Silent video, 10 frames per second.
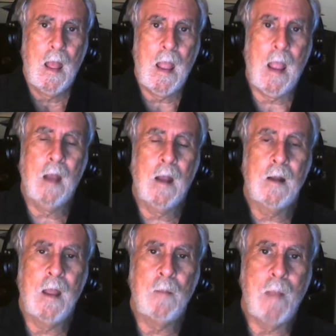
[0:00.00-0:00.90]
And
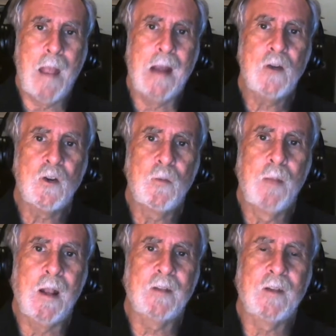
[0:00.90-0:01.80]
a manager
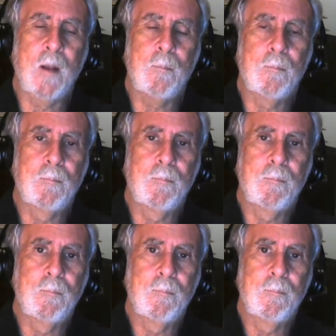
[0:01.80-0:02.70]
picks up,
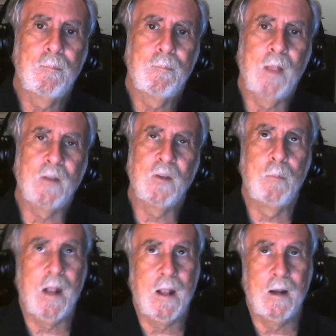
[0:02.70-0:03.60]
doesn't
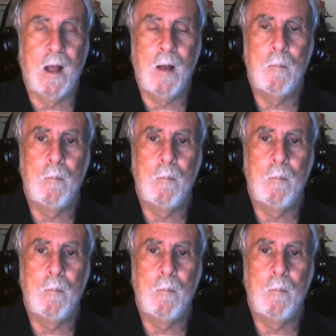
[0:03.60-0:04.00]
pick it up,